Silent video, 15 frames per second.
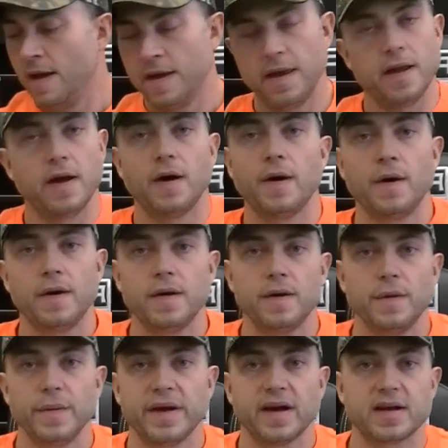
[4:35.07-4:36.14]

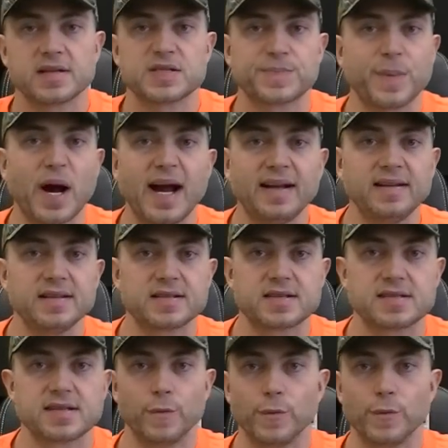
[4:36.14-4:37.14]
We got a spineless